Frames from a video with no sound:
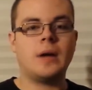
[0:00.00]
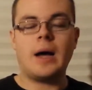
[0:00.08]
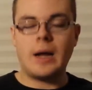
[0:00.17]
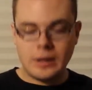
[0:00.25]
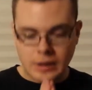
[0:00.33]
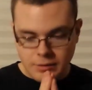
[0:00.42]

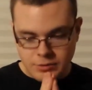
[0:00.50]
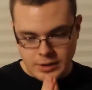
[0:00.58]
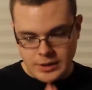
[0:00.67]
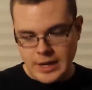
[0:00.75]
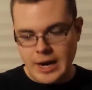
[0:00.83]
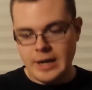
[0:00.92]
I loved
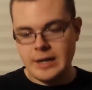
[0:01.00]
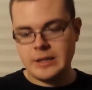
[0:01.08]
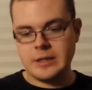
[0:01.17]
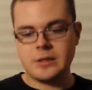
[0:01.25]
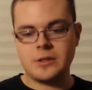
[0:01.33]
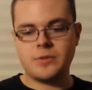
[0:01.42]
the
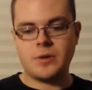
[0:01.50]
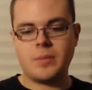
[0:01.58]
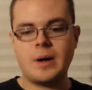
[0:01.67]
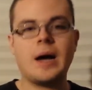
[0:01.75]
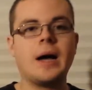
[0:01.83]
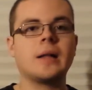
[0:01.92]
dialogue in this film.
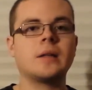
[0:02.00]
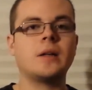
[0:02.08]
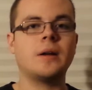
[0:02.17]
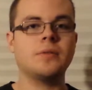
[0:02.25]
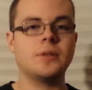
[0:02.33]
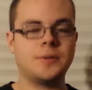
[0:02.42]
I
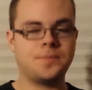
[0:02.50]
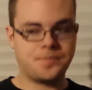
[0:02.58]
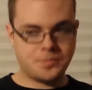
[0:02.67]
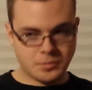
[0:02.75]
loved it.